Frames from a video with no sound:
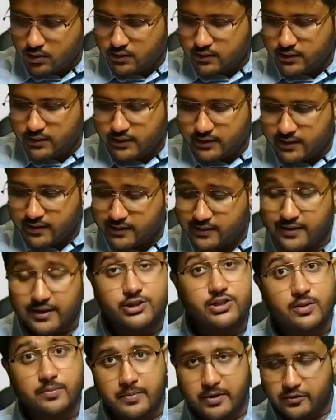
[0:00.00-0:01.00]
See, this is
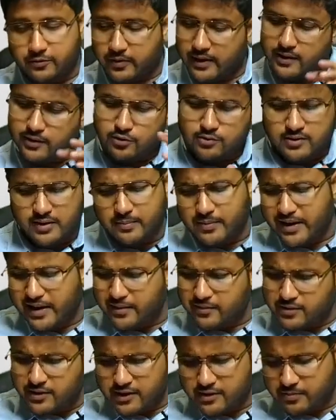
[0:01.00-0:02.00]
such a big file, so
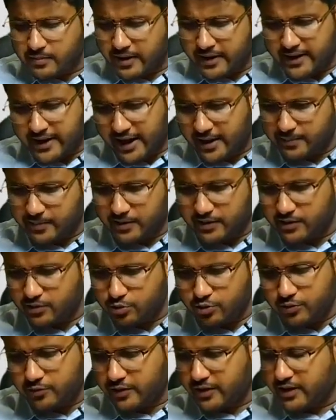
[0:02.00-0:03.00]
sometimes this might happen.
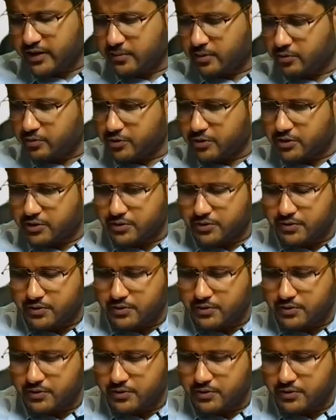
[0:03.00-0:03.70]
Don't worry about it.